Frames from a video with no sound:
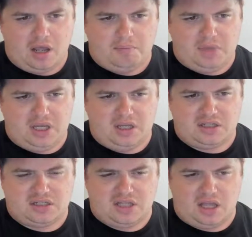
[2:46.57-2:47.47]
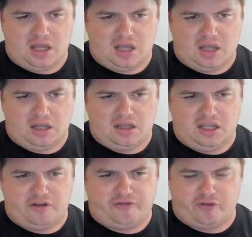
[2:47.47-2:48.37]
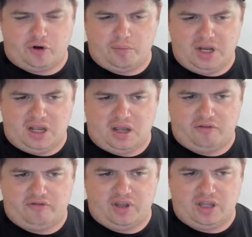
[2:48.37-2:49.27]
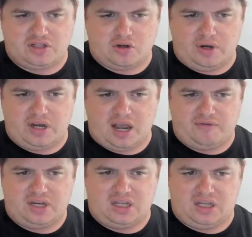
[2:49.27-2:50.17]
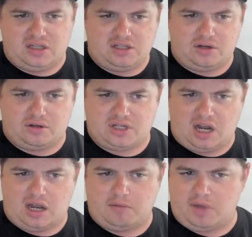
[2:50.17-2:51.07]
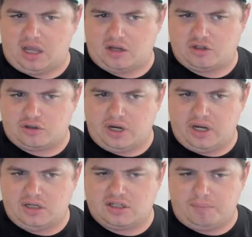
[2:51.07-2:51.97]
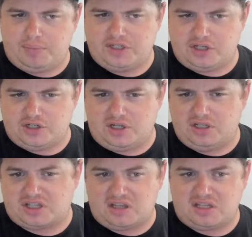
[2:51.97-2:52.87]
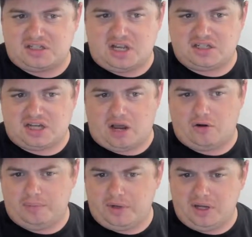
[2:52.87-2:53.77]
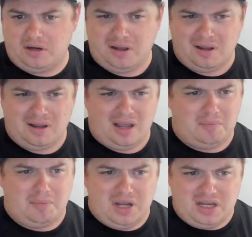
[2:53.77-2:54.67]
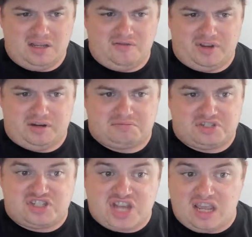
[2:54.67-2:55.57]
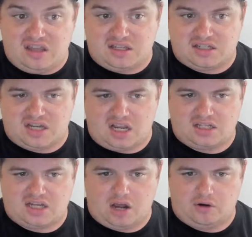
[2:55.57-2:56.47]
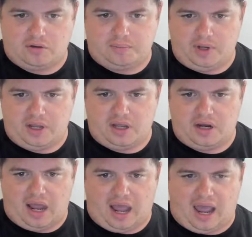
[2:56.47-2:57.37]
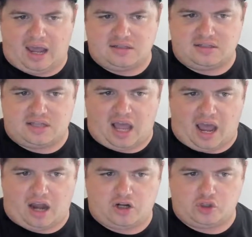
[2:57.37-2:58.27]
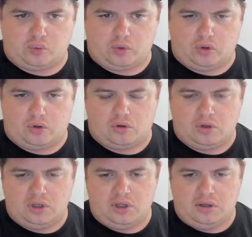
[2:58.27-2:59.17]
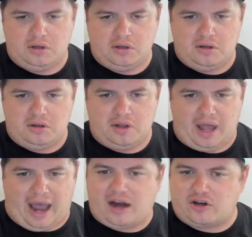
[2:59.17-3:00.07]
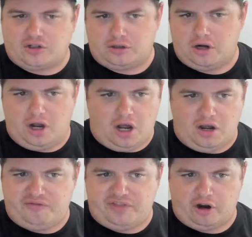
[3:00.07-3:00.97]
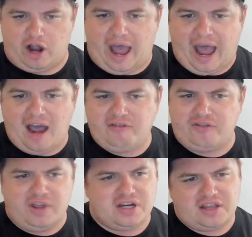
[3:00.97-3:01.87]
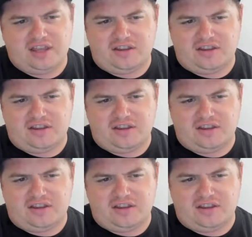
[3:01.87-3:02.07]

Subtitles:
means that the affirmative is going to have an easier time answering some positions like the state's counterplan, and might even say the state's counterplan as the actual actor of their AF. And I think